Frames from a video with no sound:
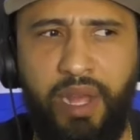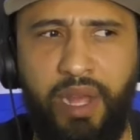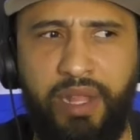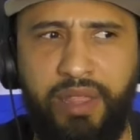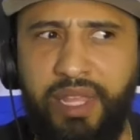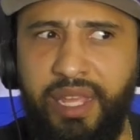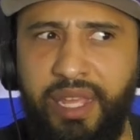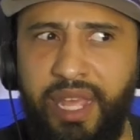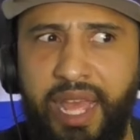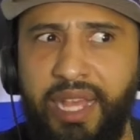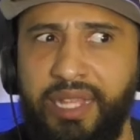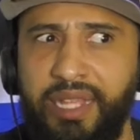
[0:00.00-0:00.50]
I
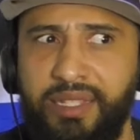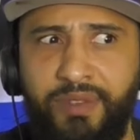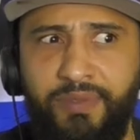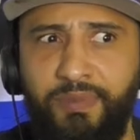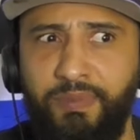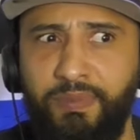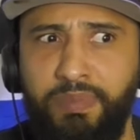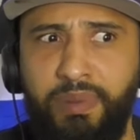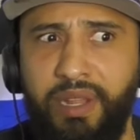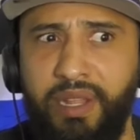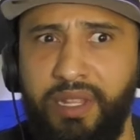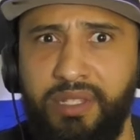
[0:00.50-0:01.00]
think he has a
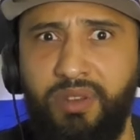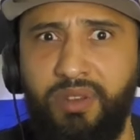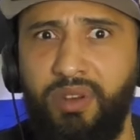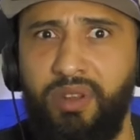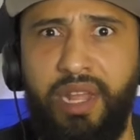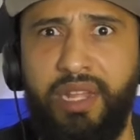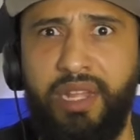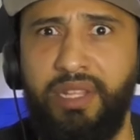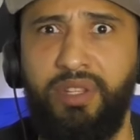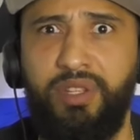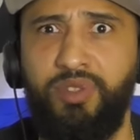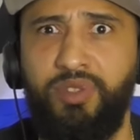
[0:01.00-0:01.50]
it's called
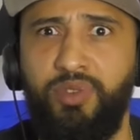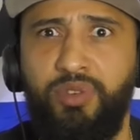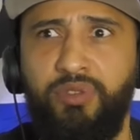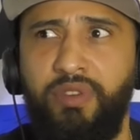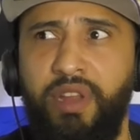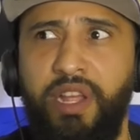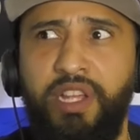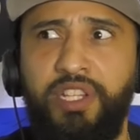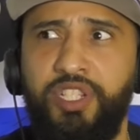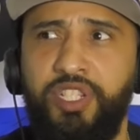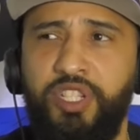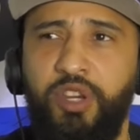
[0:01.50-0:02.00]
like the
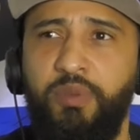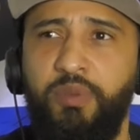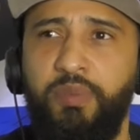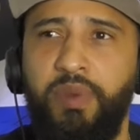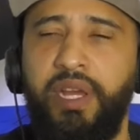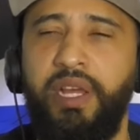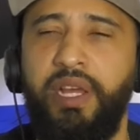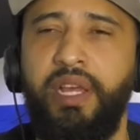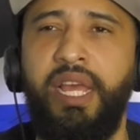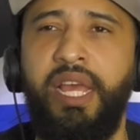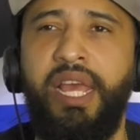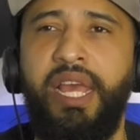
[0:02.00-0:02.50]
Toure Show,
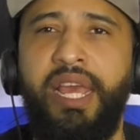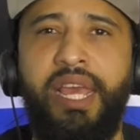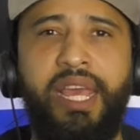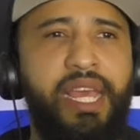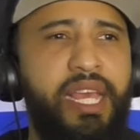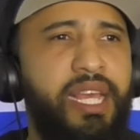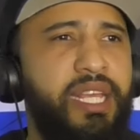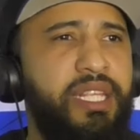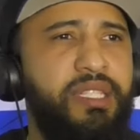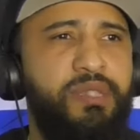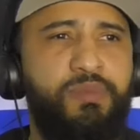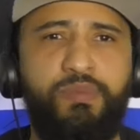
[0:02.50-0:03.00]
but
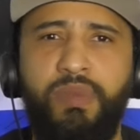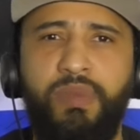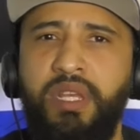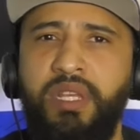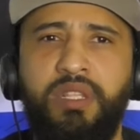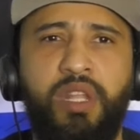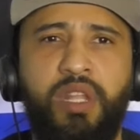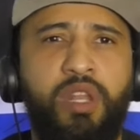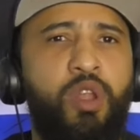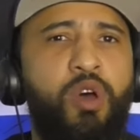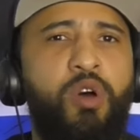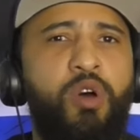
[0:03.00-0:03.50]
he's he's
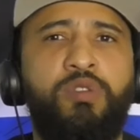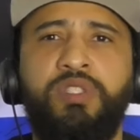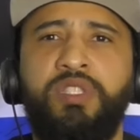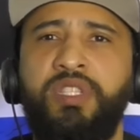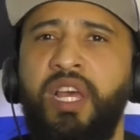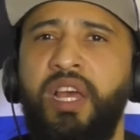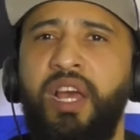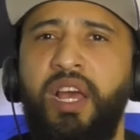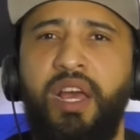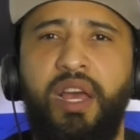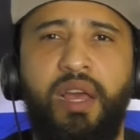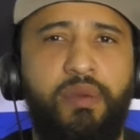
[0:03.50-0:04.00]
a long
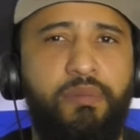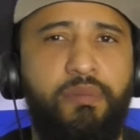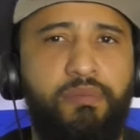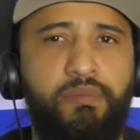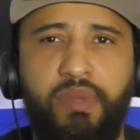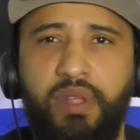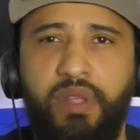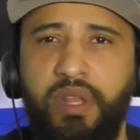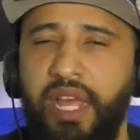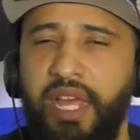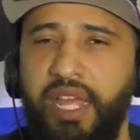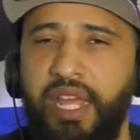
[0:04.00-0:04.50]
time
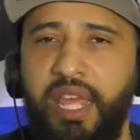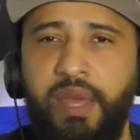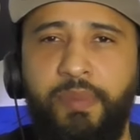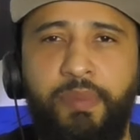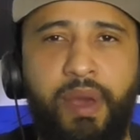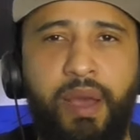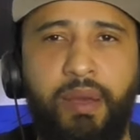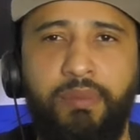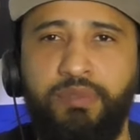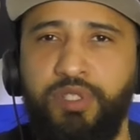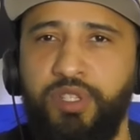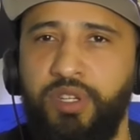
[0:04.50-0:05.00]
like hip
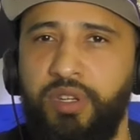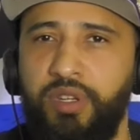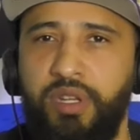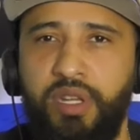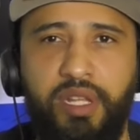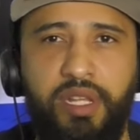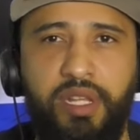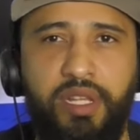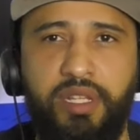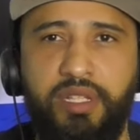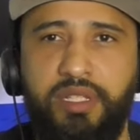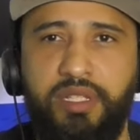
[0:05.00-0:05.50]
hop
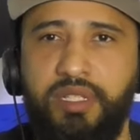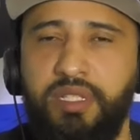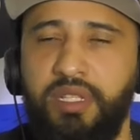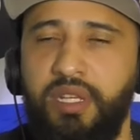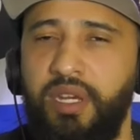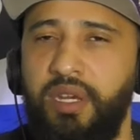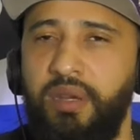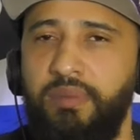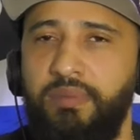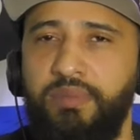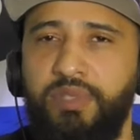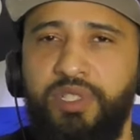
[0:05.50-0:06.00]
journalist,
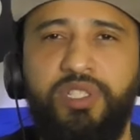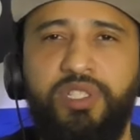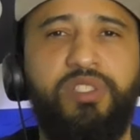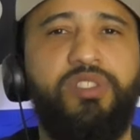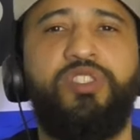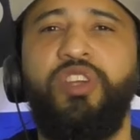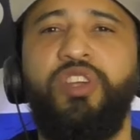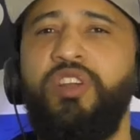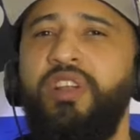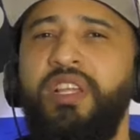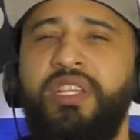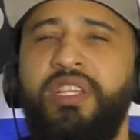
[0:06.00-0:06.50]
um
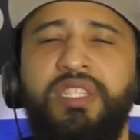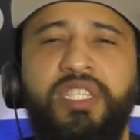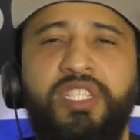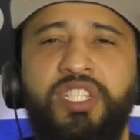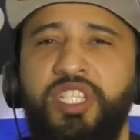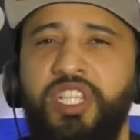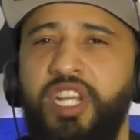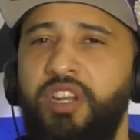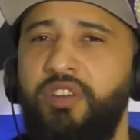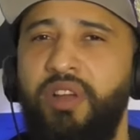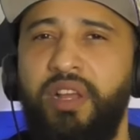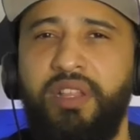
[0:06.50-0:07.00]
journalist in
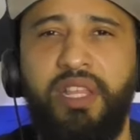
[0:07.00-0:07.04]
general.